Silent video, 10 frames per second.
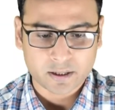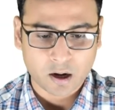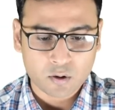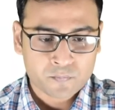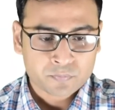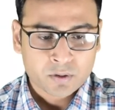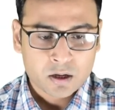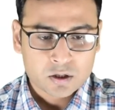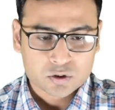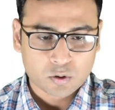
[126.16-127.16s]
now.
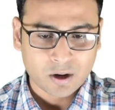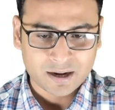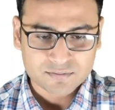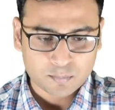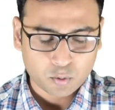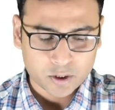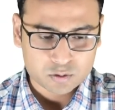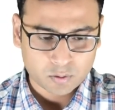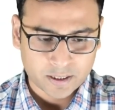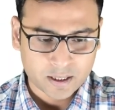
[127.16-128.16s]
So I have some points
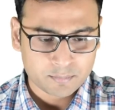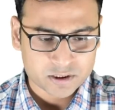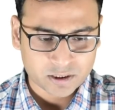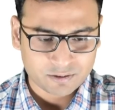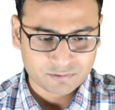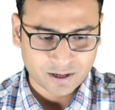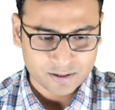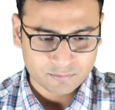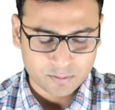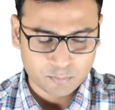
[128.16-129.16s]
over here, majorly
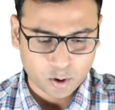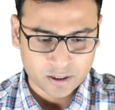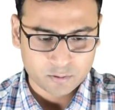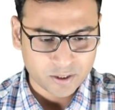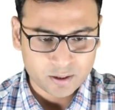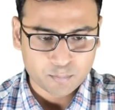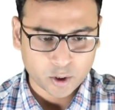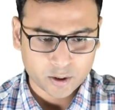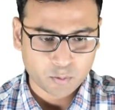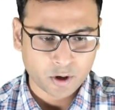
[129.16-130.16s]
5 important, very
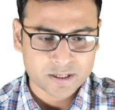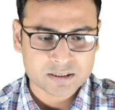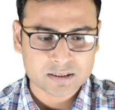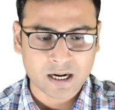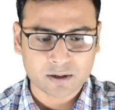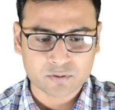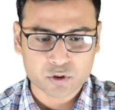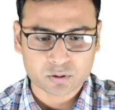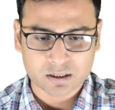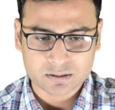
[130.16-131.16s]
important points that we
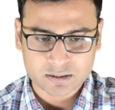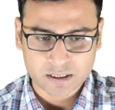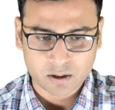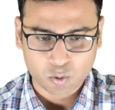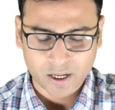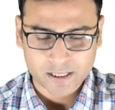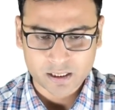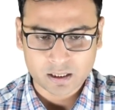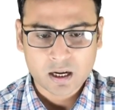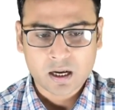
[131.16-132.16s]
should consider
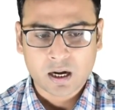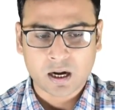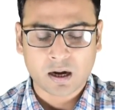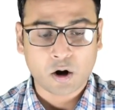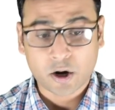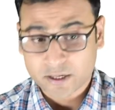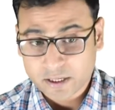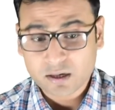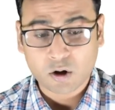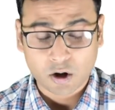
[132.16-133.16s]
while
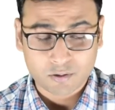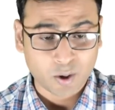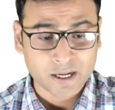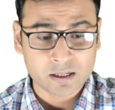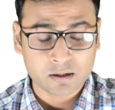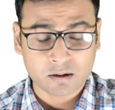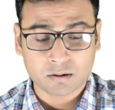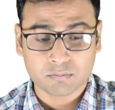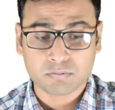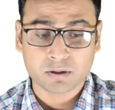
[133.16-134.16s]
auditing or while
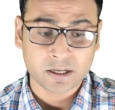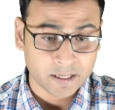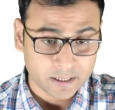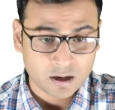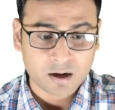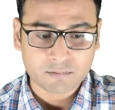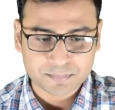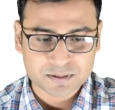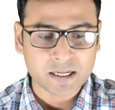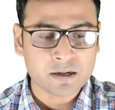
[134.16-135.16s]
creating our
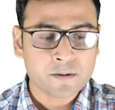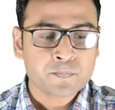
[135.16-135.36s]
website